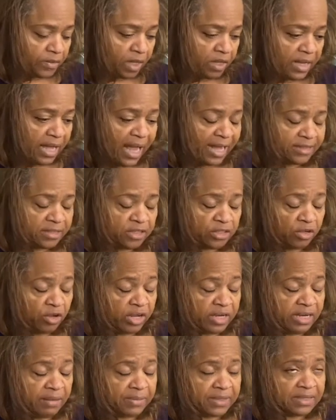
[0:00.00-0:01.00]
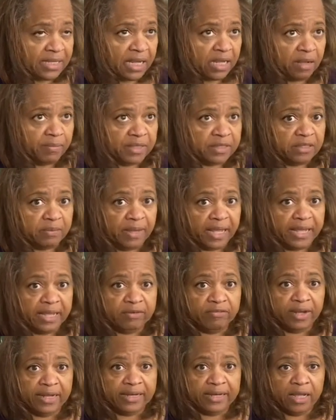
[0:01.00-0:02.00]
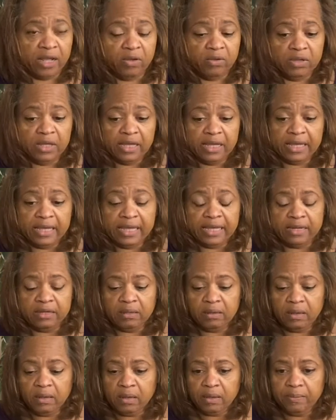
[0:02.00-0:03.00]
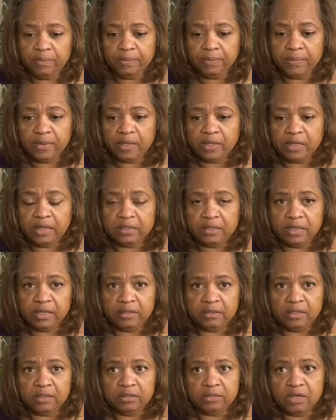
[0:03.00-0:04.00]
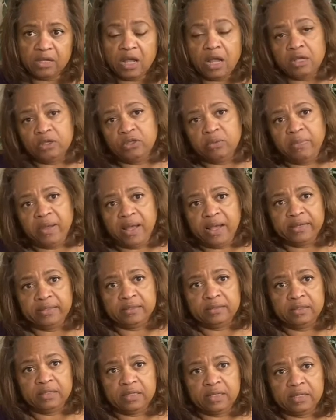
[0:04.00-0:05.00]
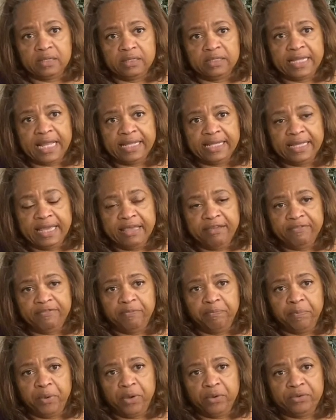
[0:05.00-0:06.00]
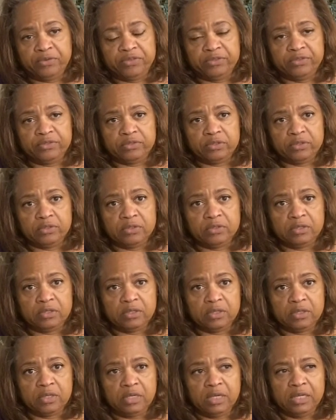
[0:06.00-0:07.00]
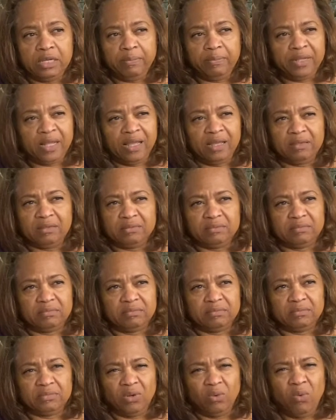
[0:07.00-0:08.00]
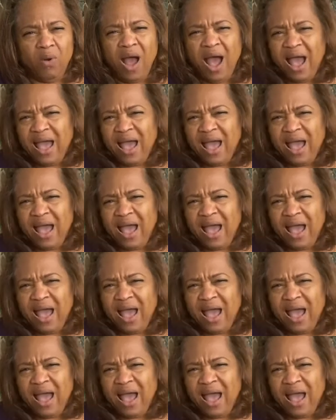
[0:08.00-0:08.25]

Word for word: gosh, her name is not coming to my head right now, and, and, and the, the concubine that gave birth. And I'm like, why?